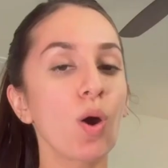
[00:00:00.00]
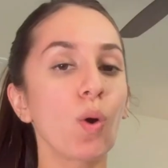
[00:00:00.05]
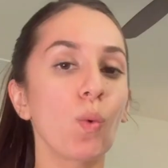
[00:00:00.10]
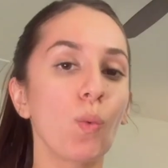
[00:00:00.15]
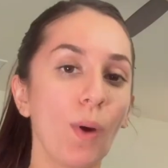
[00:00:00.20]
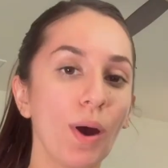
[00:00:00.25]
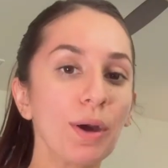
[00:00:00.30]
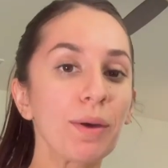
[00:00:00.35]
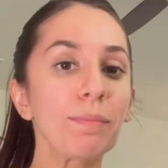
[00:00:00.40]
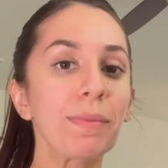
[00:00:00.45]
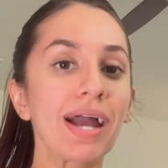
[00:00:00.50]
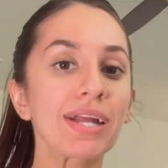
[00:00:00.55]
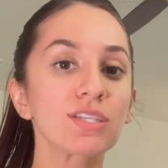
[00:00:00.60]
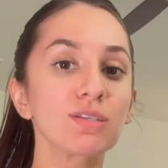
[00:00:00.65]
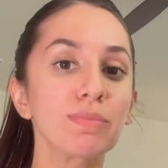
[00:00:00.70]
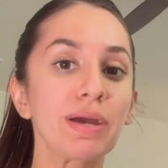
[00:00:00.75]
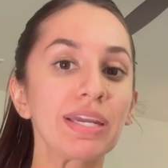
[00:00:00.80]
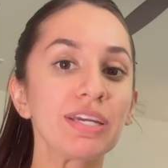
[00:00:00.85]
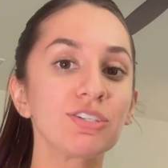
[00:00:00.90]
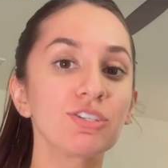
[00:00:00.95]
Welcome back to
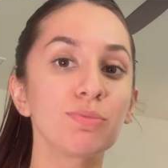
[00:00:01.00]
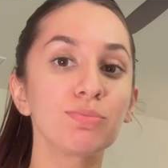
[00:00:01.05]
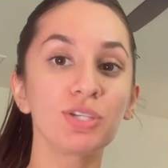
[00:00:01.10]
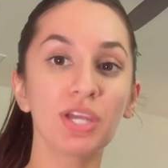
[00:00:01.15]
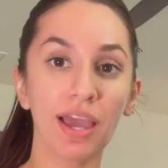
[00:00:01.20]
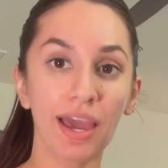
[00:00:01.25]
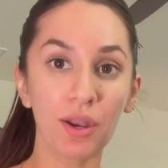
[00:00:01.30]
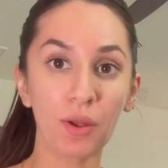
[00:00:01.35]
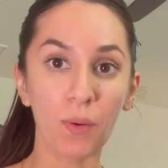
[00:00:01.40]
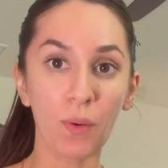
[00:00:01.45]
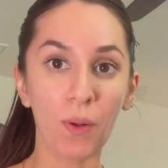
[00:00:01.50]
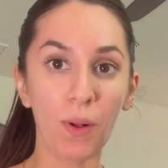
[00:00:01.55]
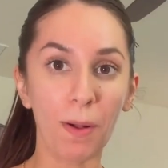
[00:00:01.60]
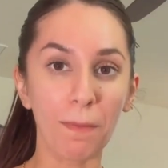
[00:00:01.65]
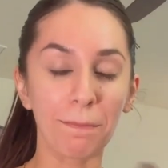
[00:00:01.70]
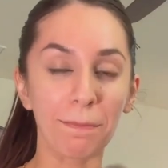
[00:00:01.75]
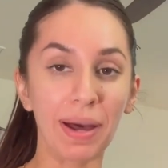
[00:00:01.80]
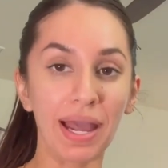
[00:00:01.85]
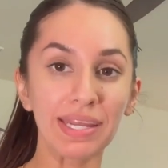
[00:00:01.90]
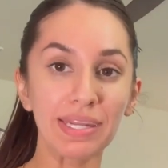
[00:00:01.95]
my YouTube channel.
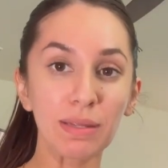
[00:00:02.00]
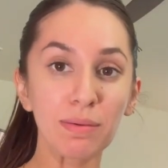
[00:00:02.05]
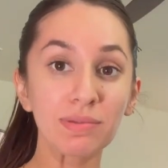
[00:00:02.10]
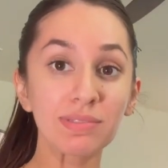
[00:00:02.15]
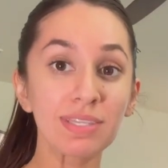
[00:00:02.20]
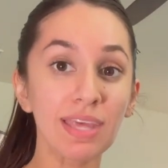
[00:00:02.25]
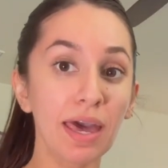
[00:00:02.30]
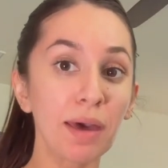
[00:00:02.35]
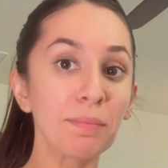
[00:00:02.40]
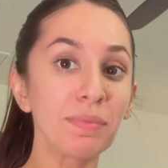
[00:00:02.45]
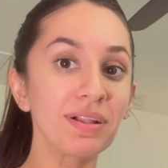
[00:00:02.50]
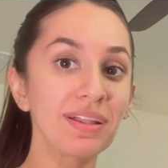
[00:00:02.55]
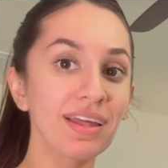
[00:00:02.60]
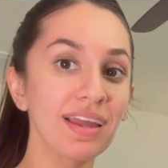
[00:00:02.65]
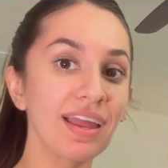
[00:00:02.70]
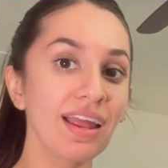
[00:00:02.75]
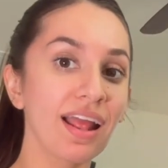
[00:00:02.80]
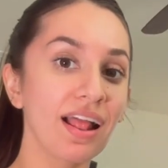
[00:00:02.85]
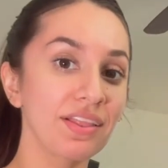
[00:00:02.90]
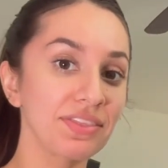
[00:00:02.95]
My name is Emily.